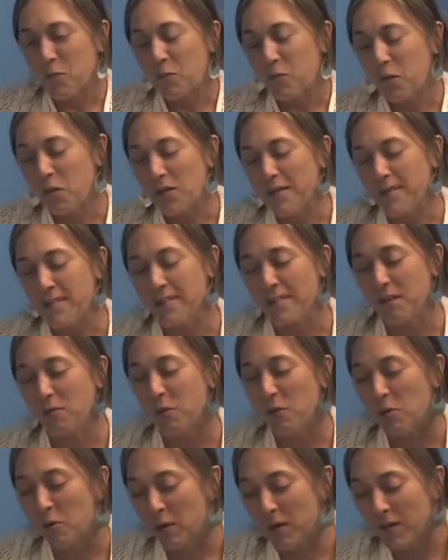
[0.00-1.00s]
was that
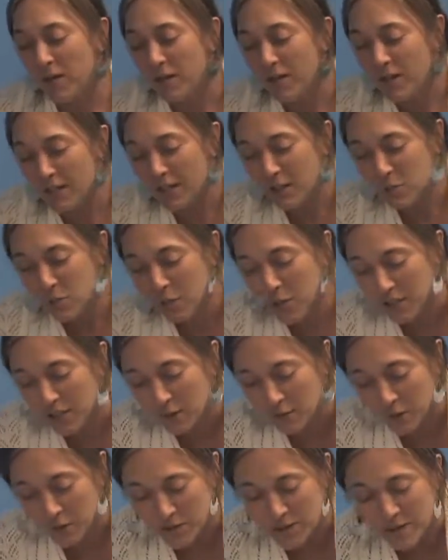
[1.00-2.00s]
we were currently
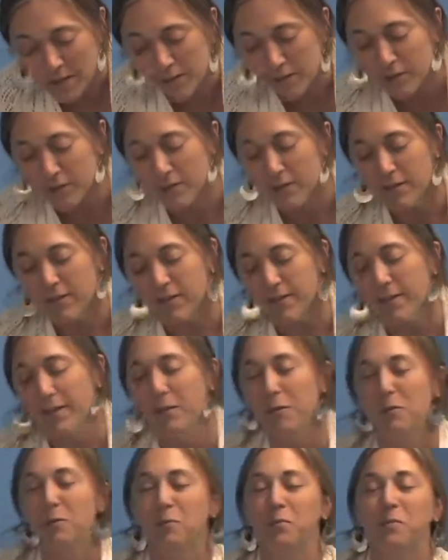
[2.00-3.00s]
working with several
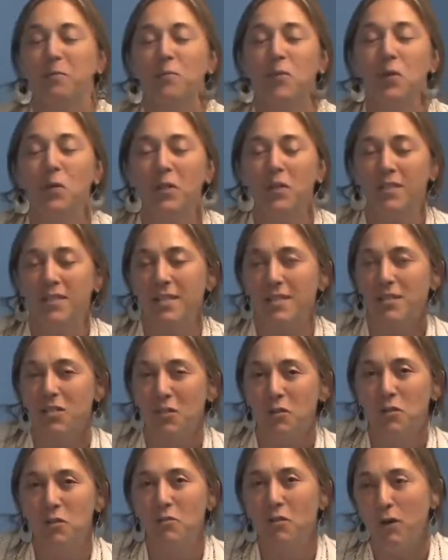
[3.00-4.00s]
um,
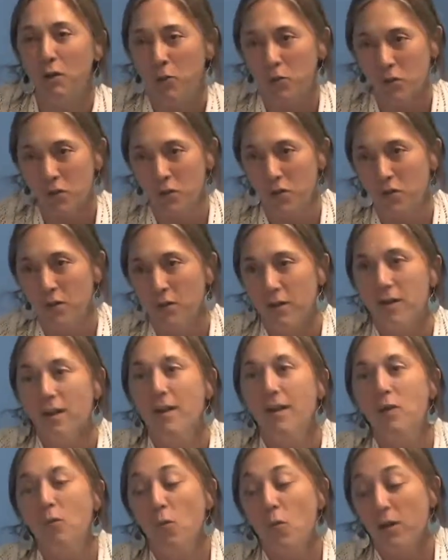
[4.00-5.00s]
organizations throughout Worcester,
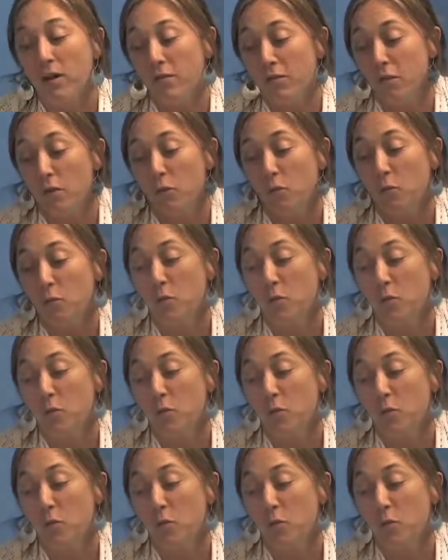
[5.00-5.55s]
one of whom